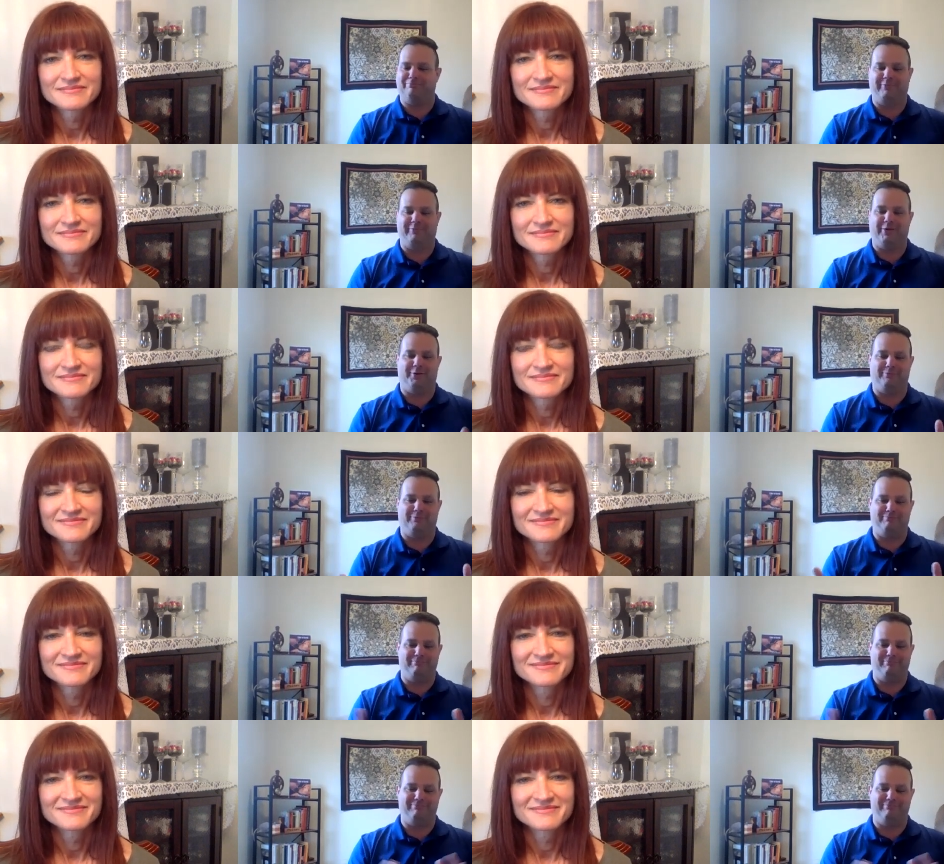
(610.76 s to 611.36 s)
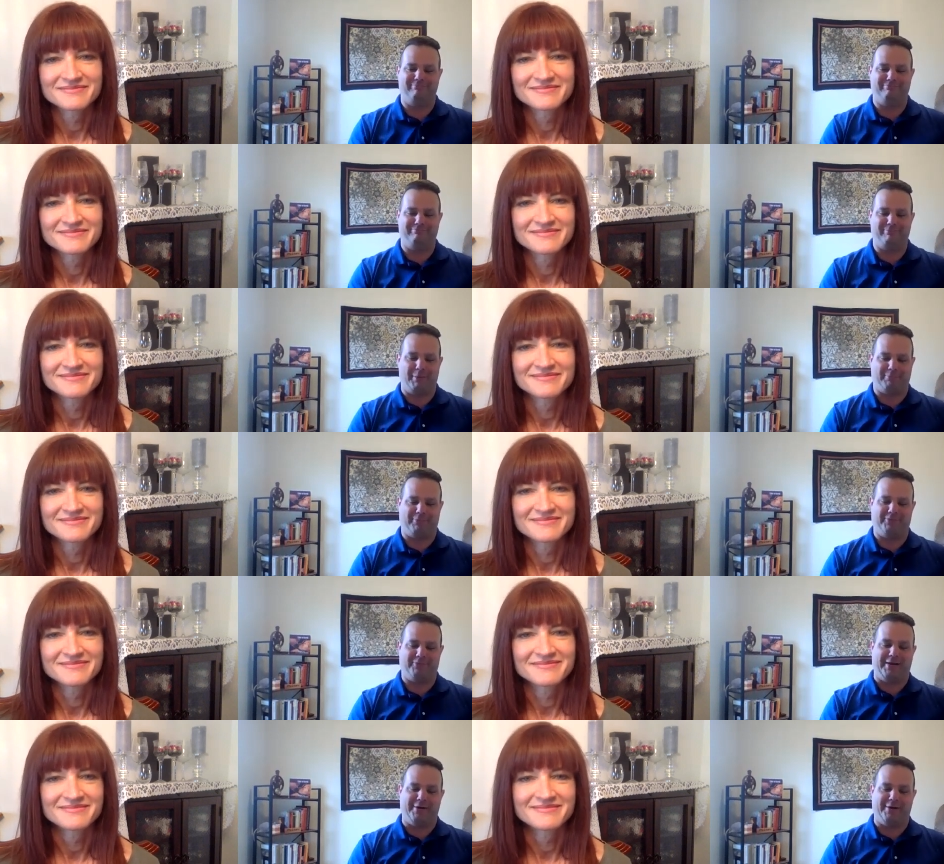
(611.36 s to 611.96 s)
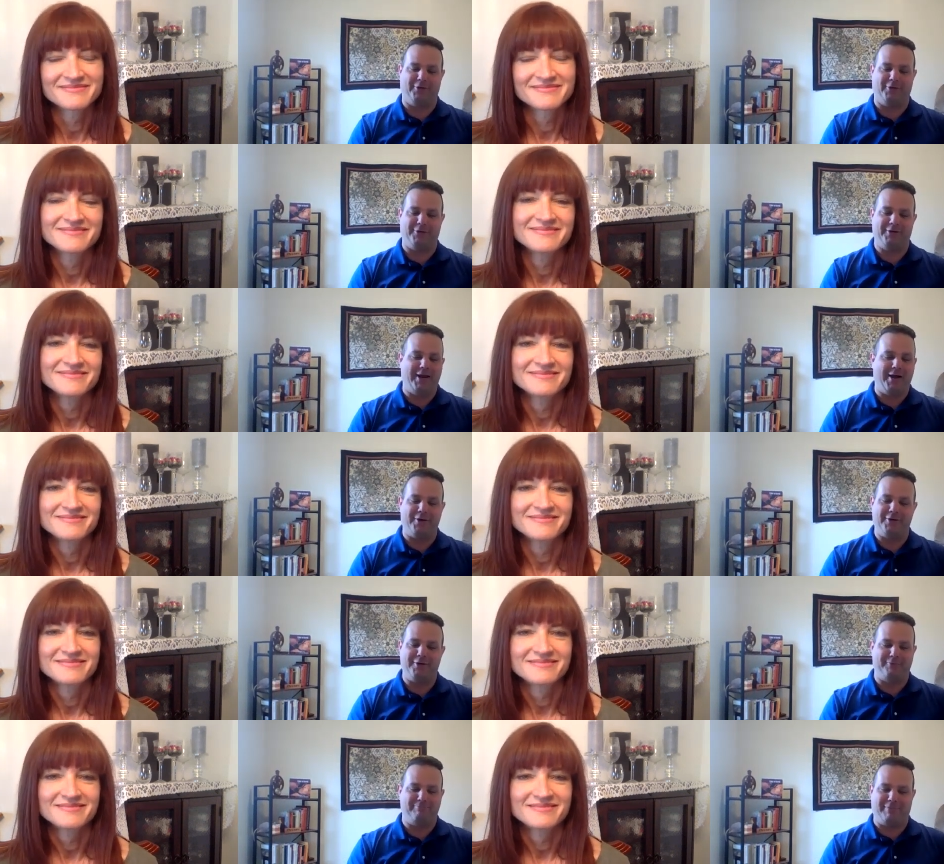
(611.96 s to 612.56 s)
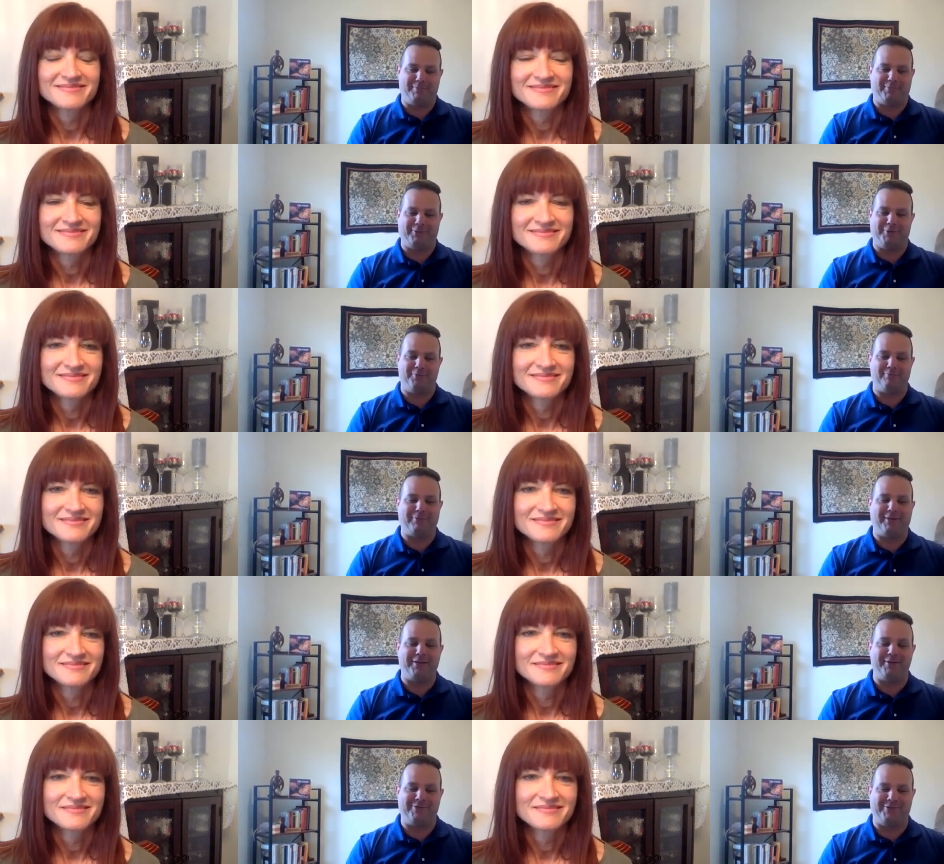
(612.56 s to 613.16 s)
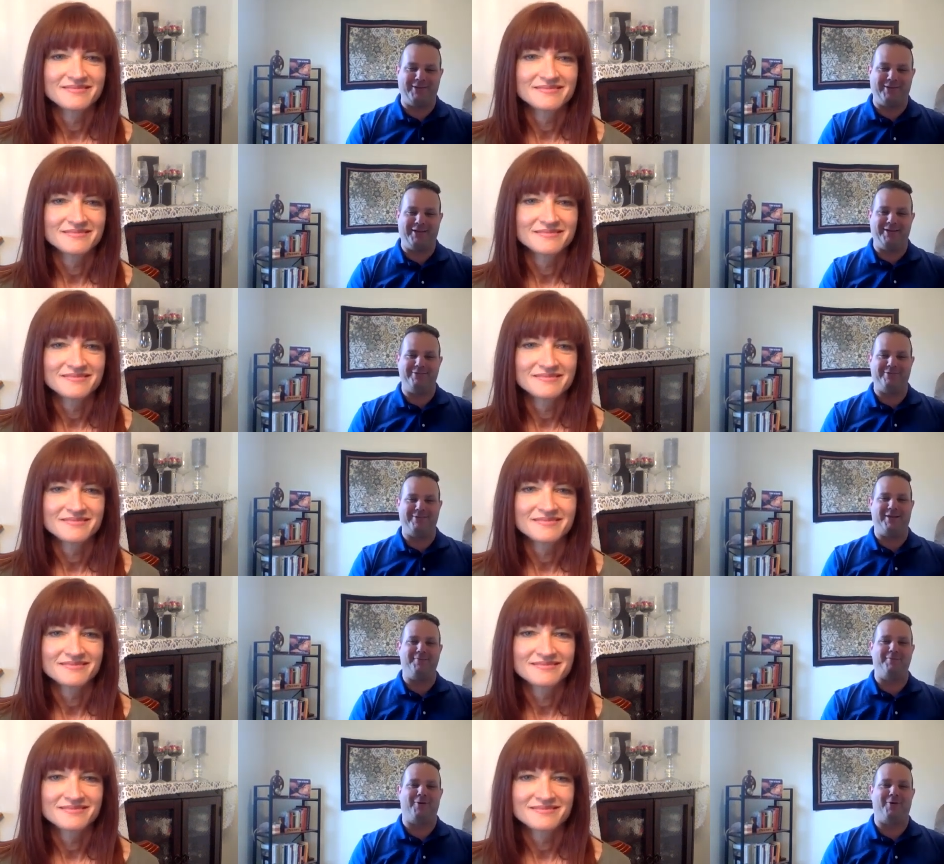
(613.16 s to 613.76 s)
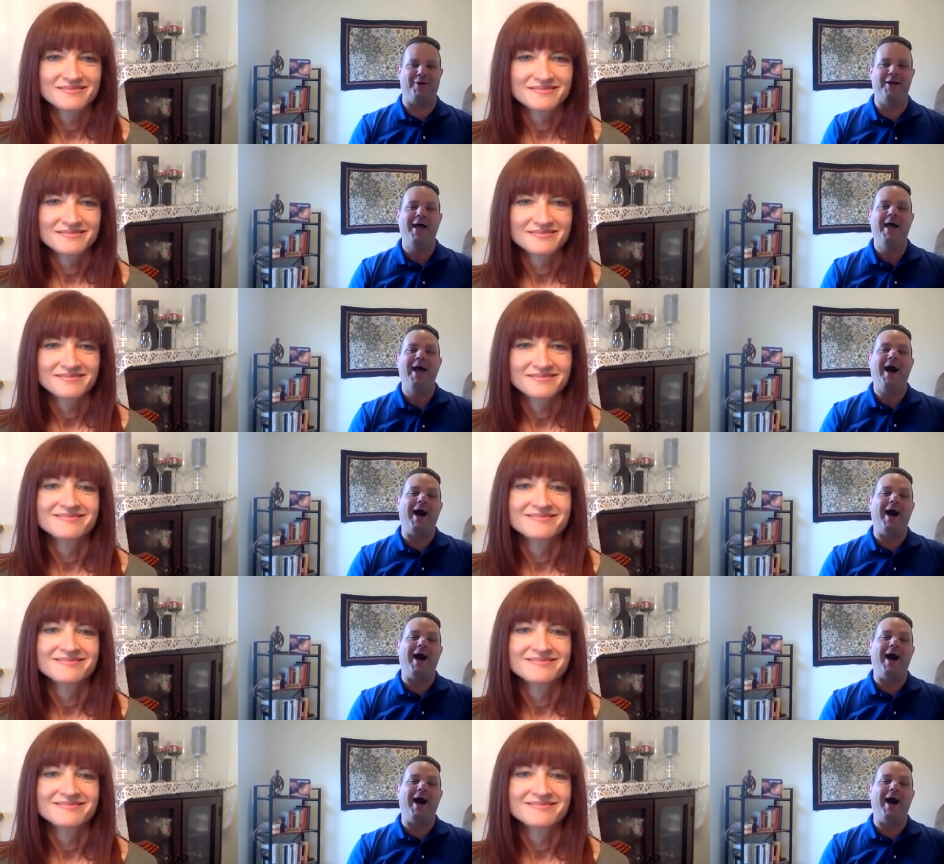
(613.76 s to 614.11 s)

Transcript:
Speaker 1: you know, people download now. People don't play CDs anymore,